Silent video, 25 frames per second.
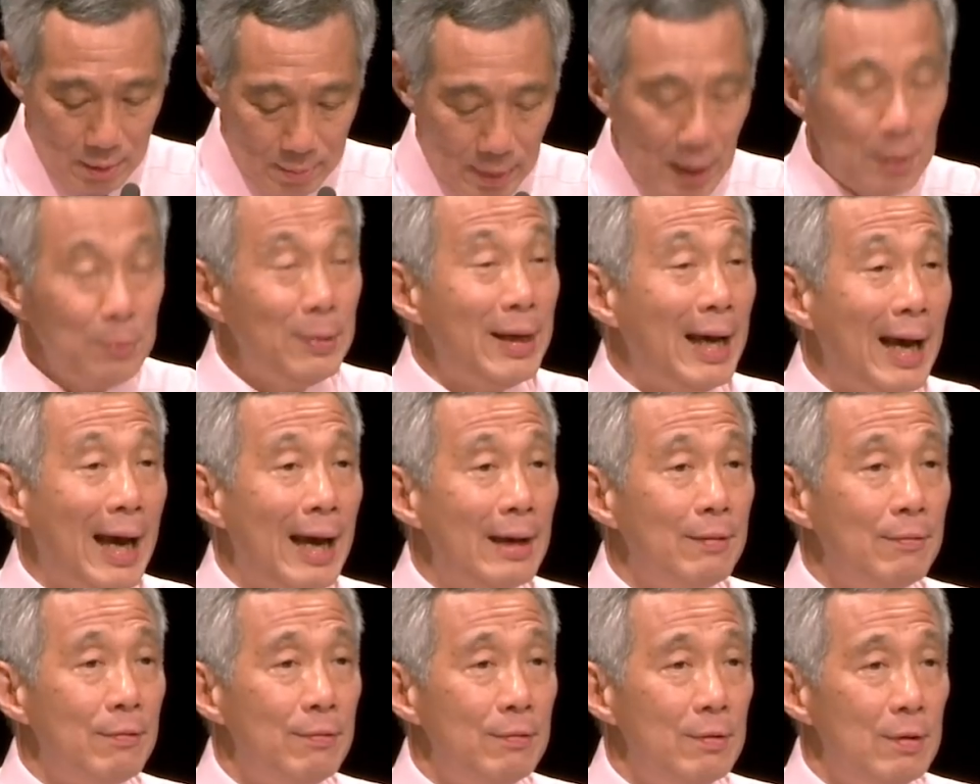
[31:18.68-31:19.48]
but we
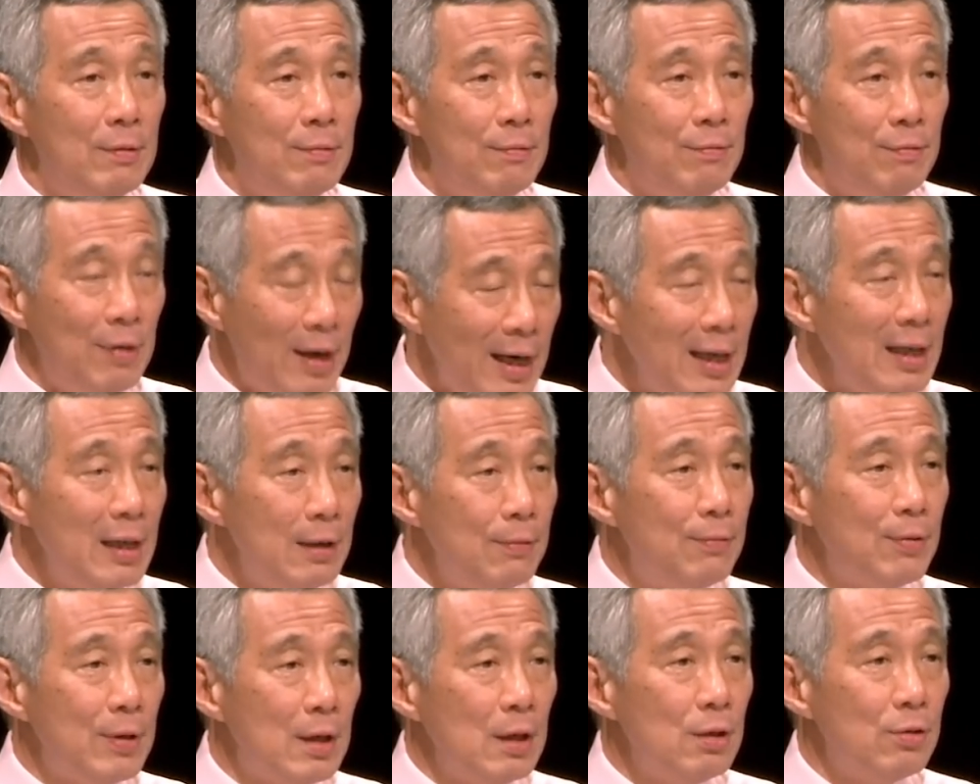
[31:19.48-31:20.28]
had very
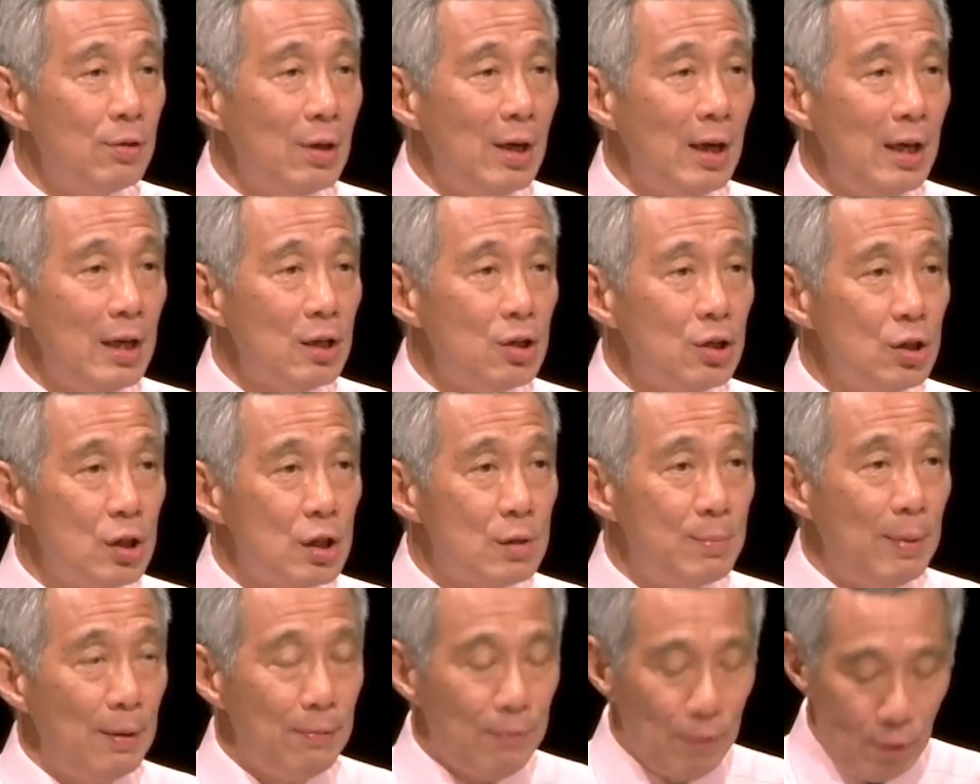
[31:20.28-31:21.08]
difficult
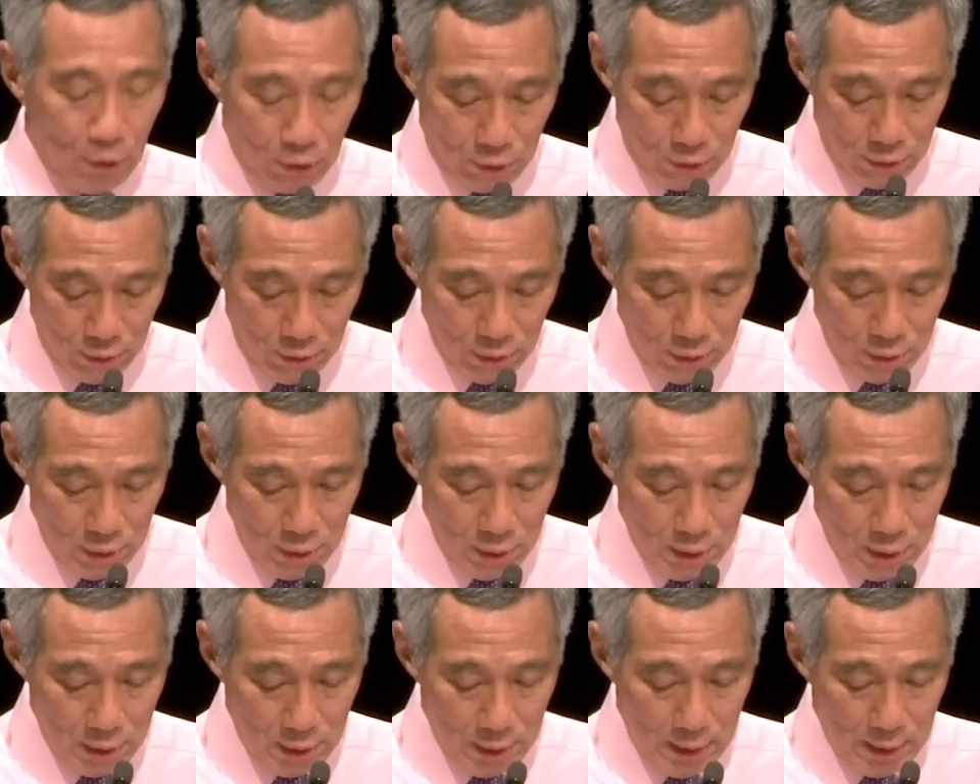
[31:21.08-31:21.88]
relations before,
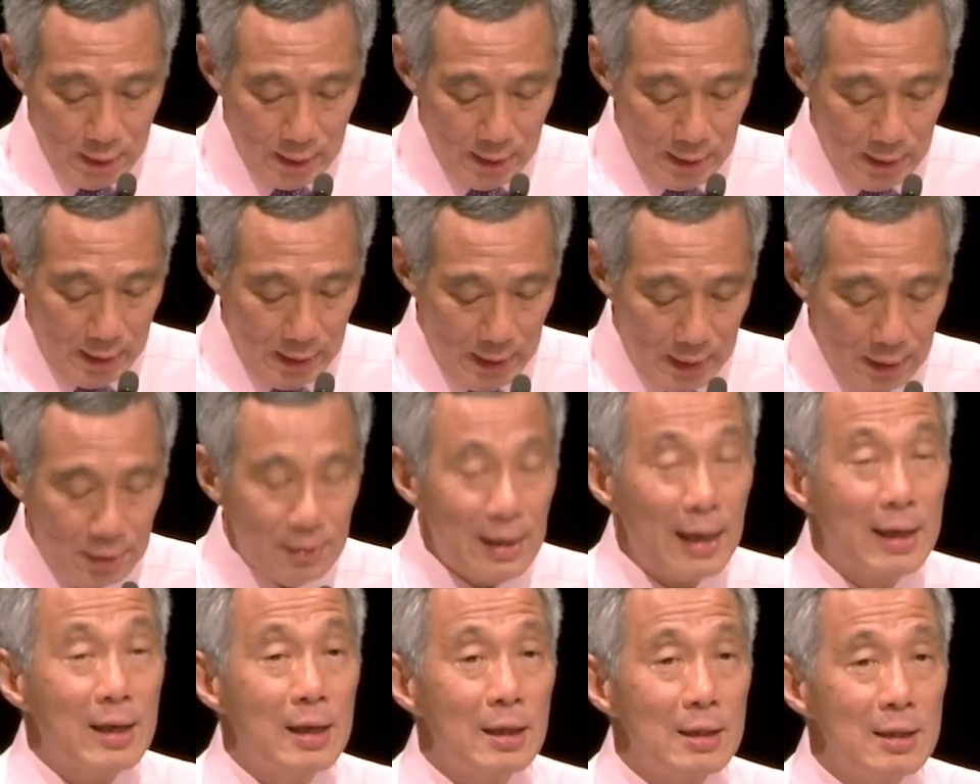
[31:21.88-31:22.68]

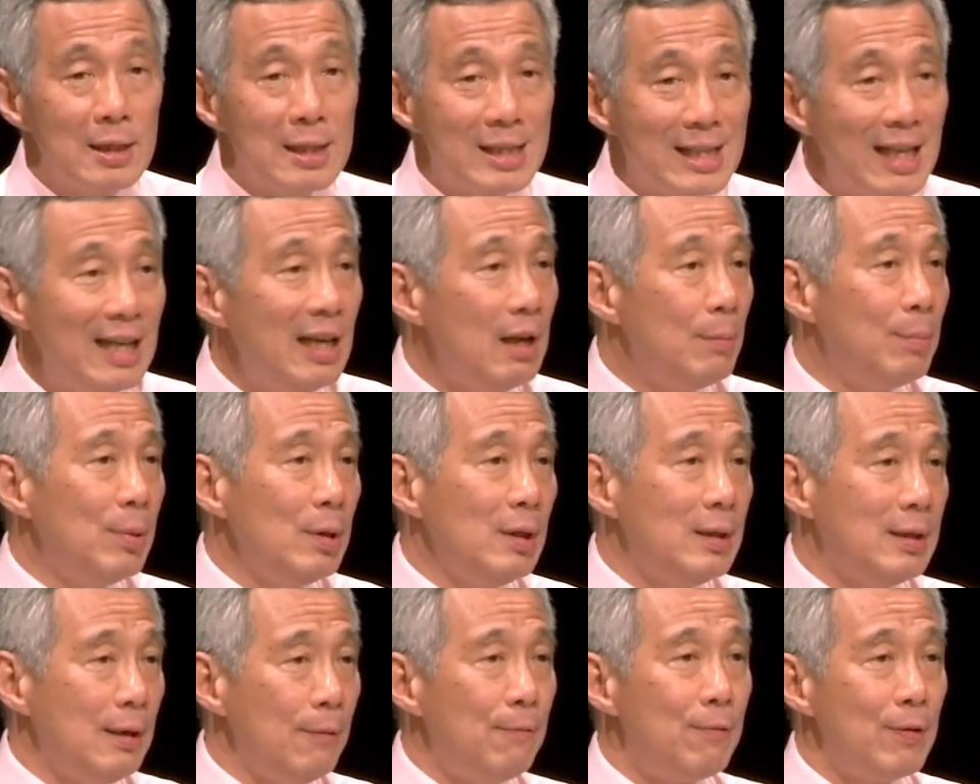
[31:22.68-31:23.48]

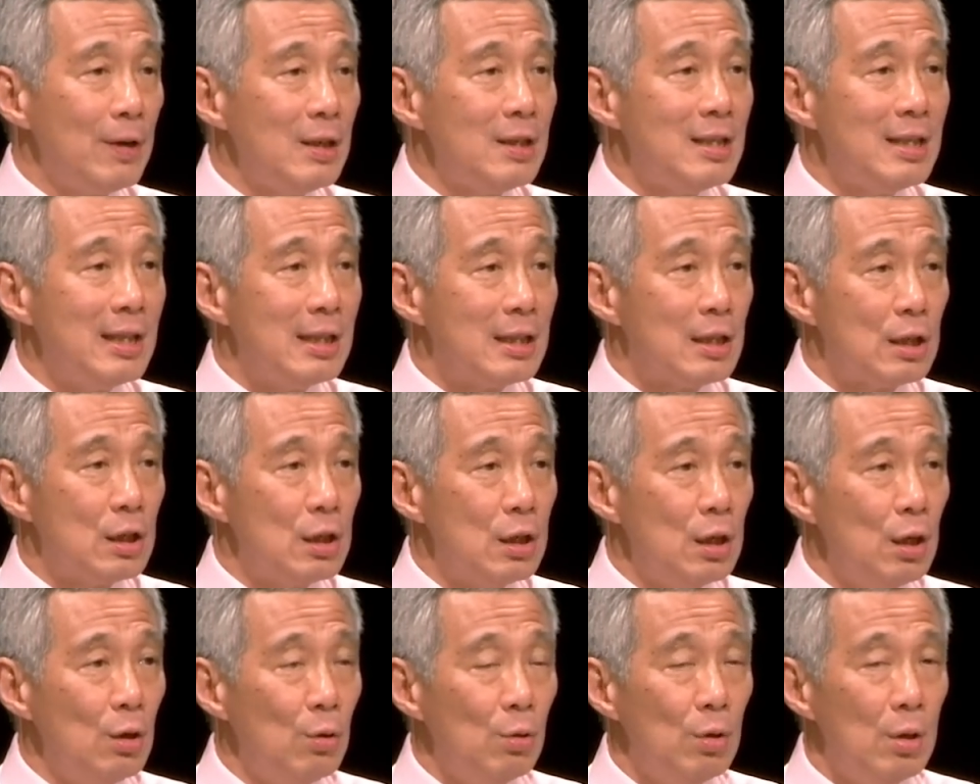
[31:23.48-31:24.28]
irreconcilable
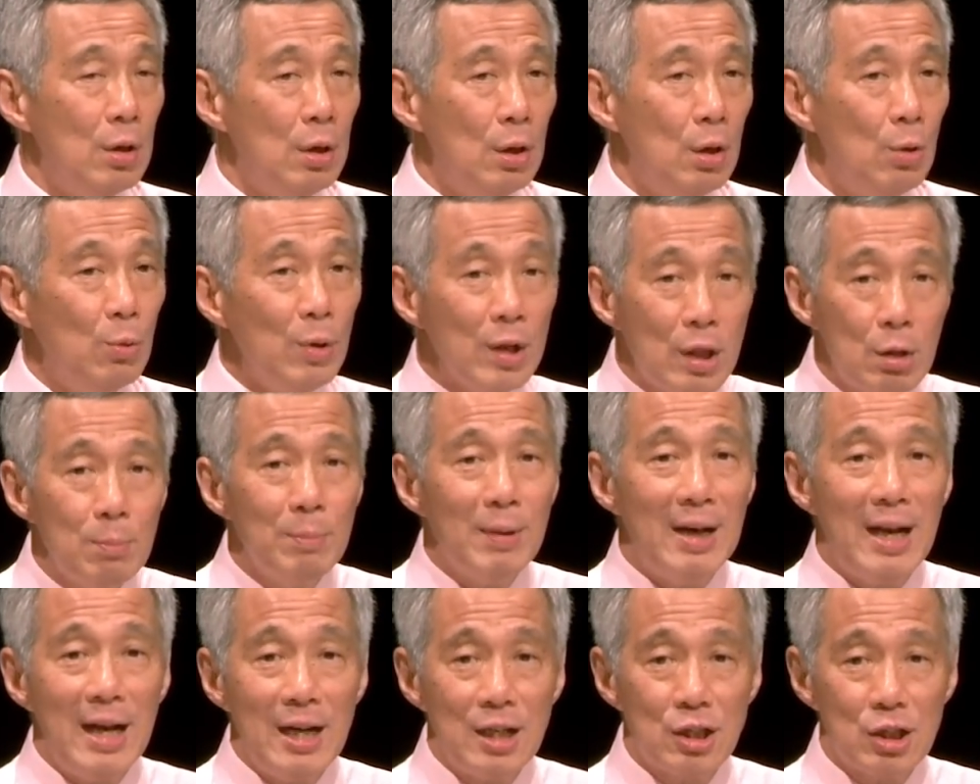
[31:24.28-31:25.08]
differences with
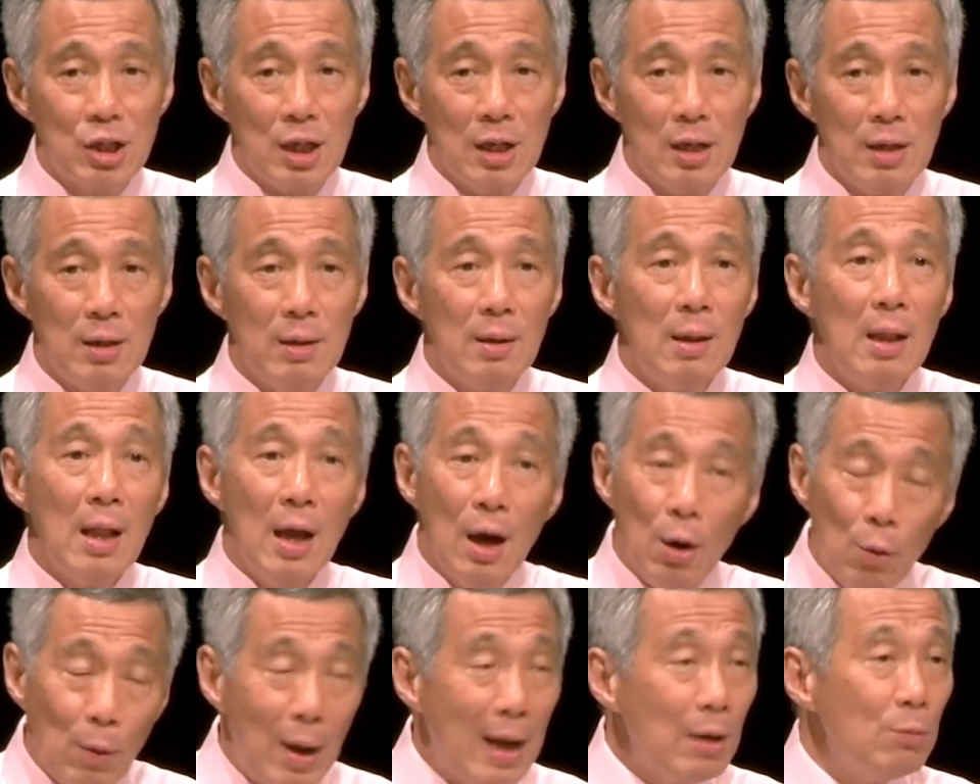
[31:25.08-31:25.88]
Malaysia,
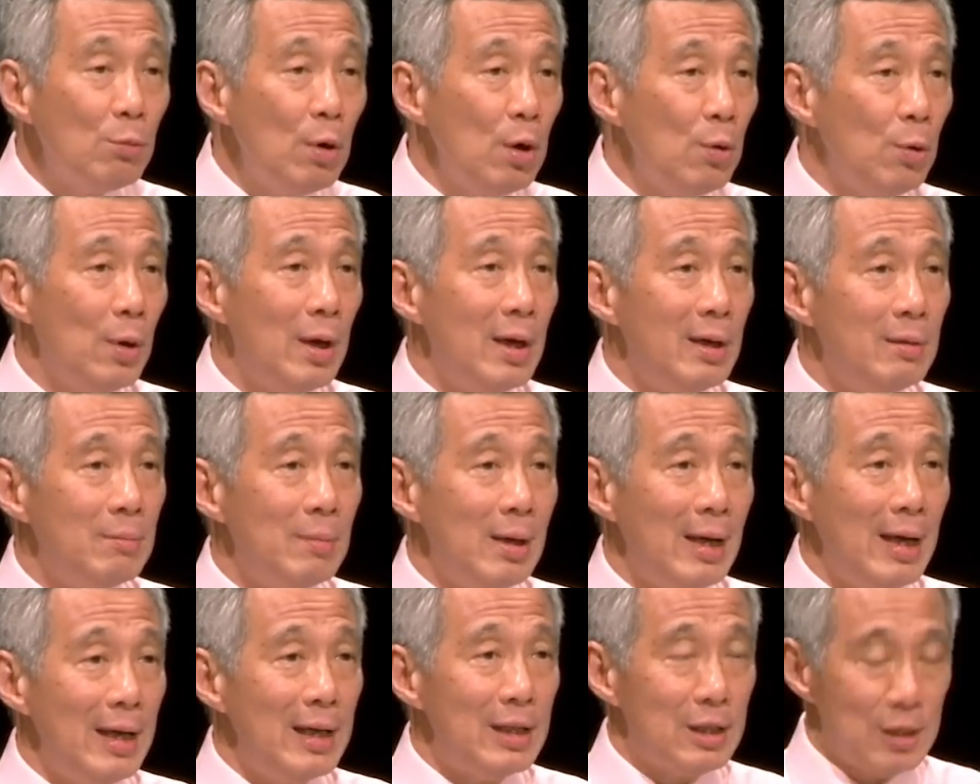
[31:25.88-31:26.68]
when we were in
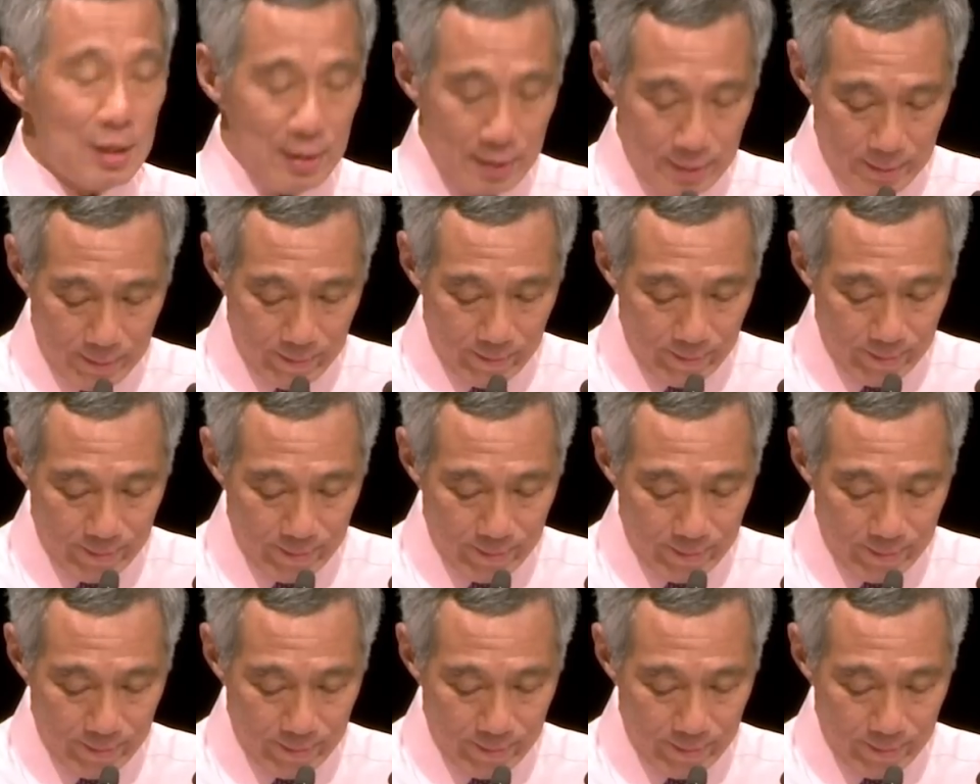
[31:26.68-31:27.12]
Malaysia,